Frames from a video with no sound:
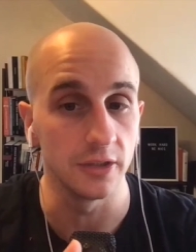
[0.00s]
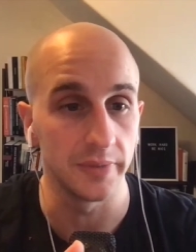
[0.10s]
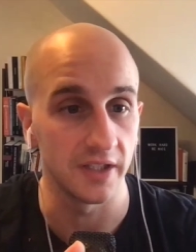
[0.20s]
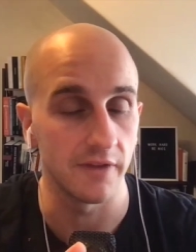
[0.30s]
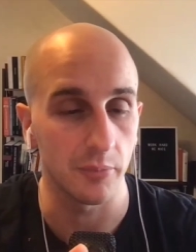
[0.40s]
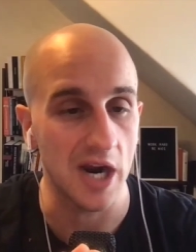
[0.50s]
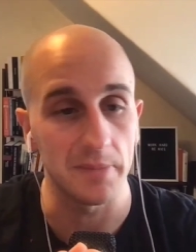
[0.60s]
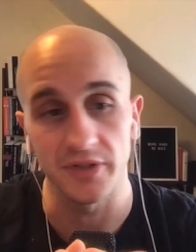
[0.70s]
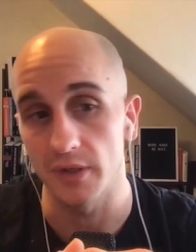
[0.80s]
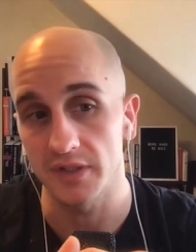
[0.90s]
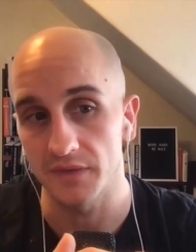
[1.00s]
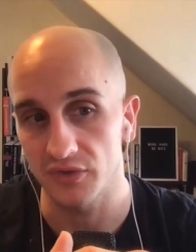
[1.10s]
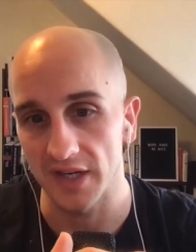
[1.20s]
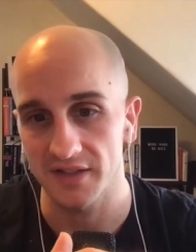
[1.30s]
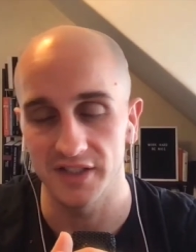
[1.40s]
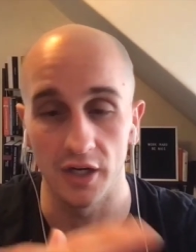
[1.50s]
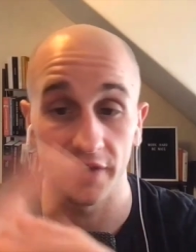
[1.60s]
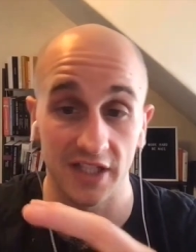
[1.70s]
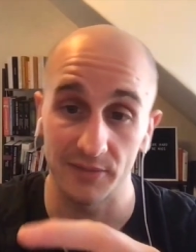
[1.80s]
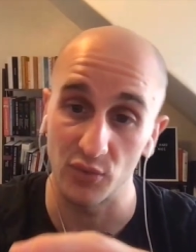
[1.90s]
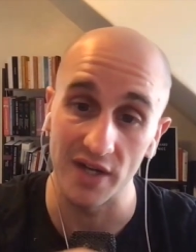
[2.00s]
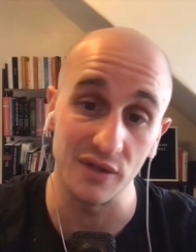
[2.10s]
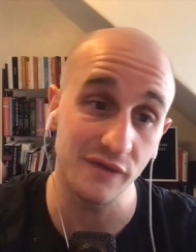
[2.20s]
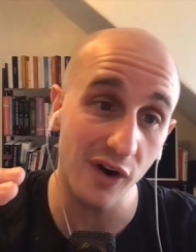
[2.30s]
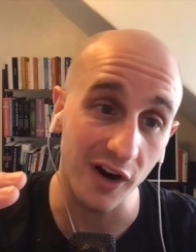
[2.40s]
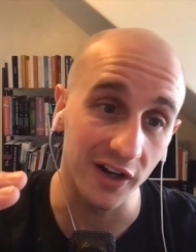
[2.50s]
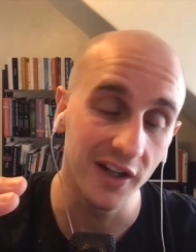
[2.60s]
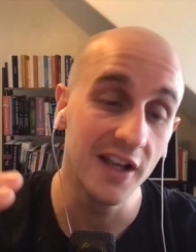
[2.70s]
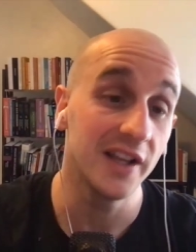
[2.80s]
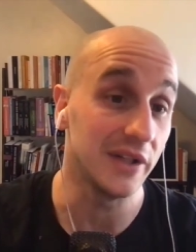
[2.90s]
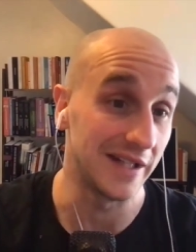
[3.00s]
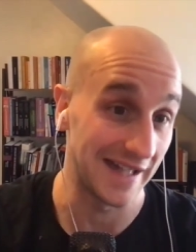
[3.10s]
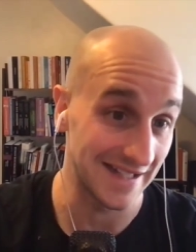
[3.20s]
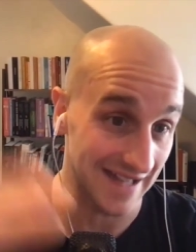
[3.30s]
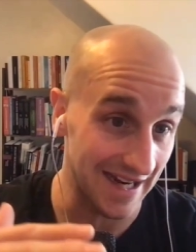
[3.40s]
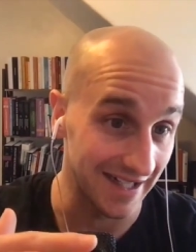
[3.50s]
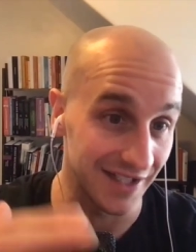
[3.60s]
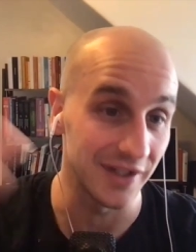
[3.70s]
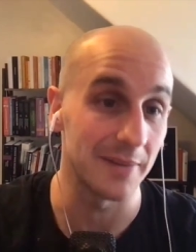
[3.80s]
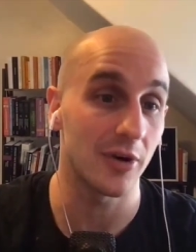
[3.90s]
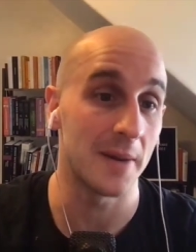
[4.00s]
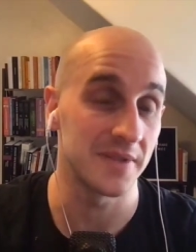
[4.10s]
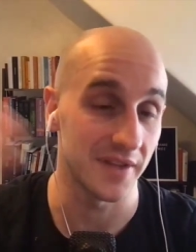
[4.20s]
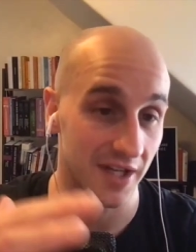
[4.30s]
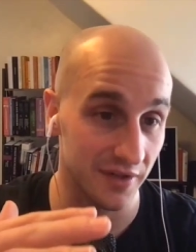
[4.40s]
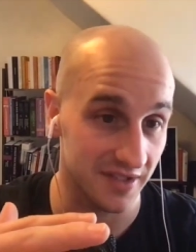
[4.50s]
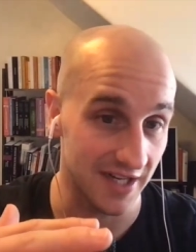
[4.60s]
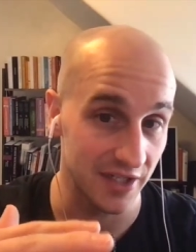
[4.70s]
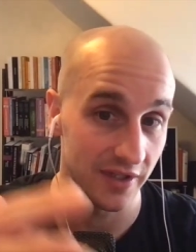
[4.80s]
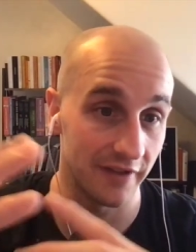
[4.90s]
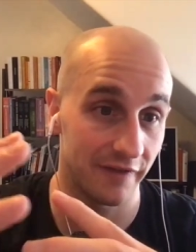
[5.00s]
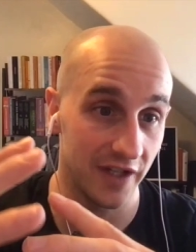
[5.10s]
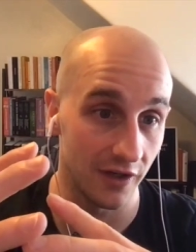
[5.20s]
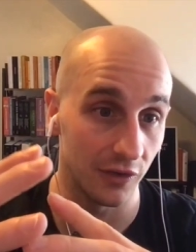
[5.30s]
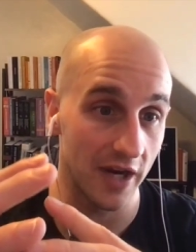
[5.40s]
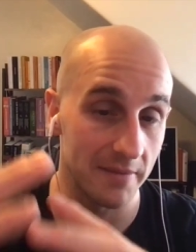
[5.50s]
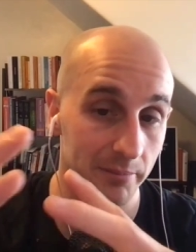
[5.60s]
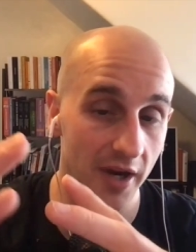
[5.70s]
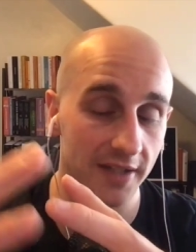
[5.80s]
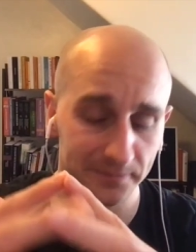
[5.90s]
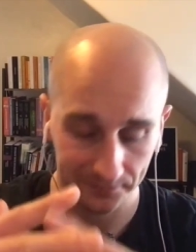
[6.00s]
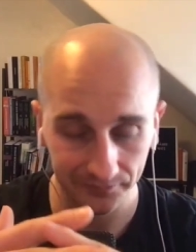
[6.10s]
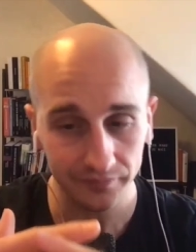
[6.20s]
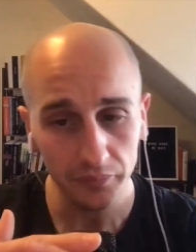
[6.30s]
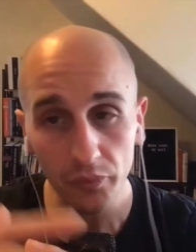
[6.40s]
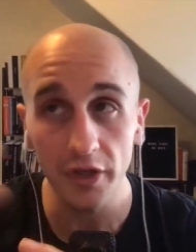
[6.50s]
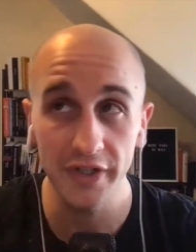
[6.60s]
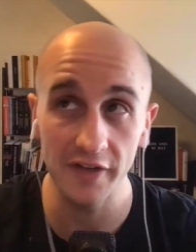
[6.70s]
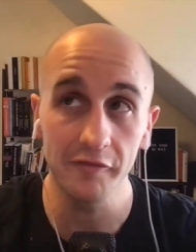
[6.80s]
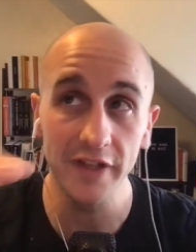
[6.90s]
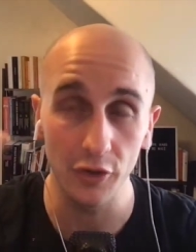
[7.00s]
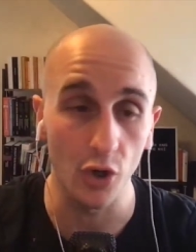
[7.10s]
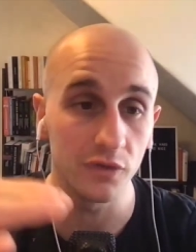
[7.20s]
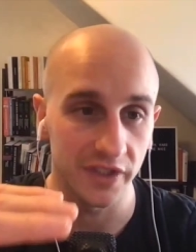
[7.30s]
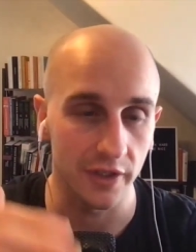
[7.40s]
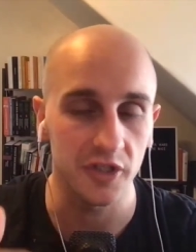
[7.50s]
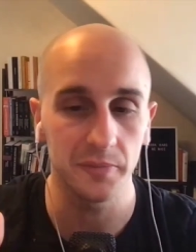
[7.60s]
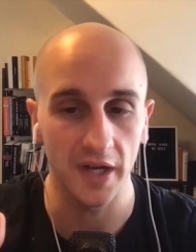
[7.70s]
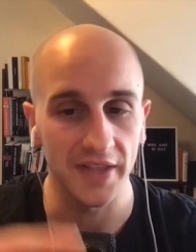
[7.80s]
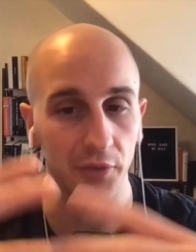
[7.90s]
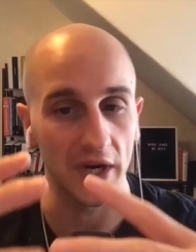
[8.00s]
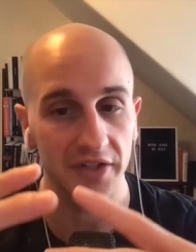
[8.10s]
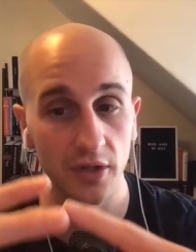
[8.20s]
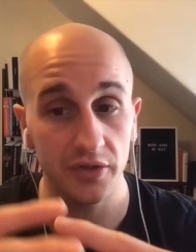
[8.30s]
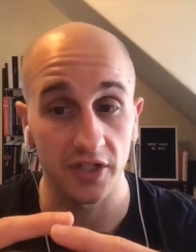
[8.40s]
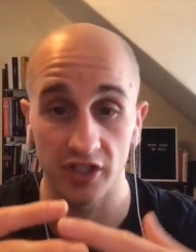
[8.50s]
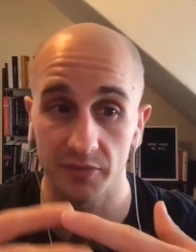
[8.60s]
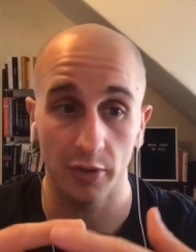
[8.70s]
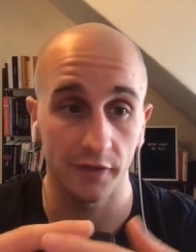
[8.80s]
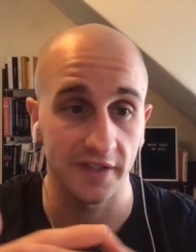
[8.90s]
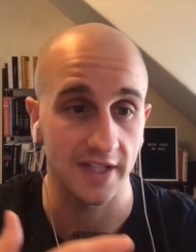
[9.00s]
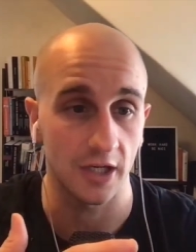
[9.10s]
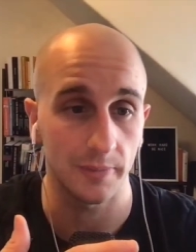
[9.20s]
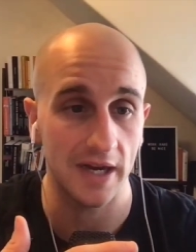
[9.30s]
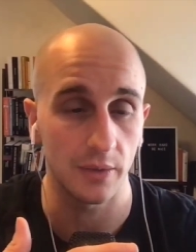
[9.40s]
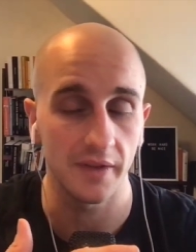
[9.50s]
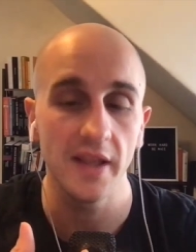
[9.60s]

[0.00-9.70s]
bit of the proper dose of stress. If it tips way too far, you get anxiety, you get problems on the other side, you get fear, right? But you get fear overdose, but at the right dosage, it's perfect to help out with.